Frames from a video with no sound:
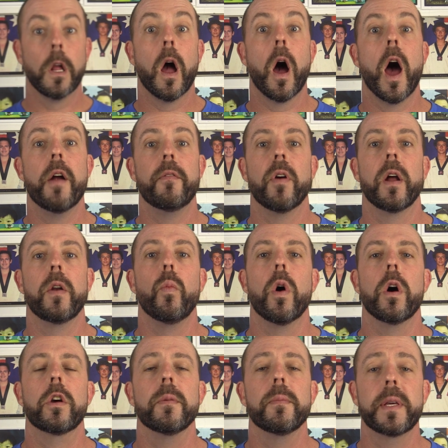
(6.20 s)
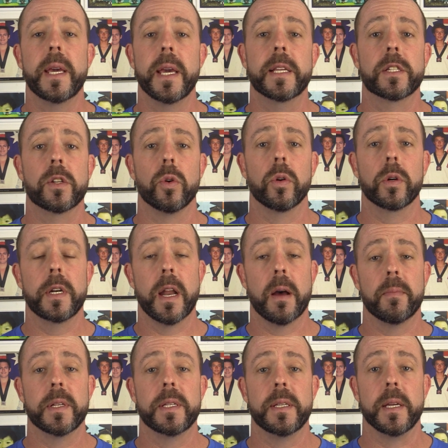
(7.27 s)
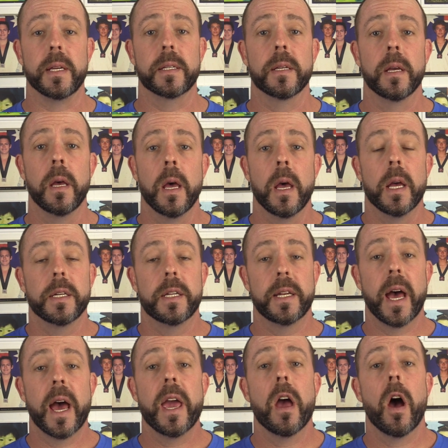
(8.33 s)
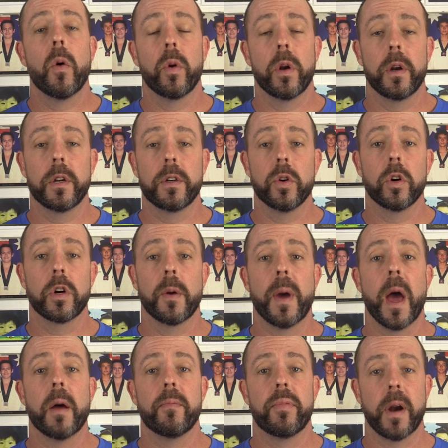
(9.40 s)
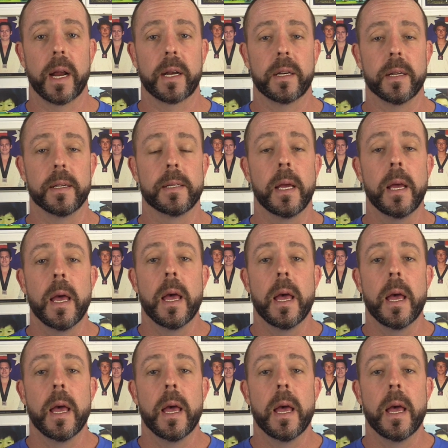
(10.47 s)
Hi everyone, welcome to Kicks Talk number 6. Today I wanted to talk about practice.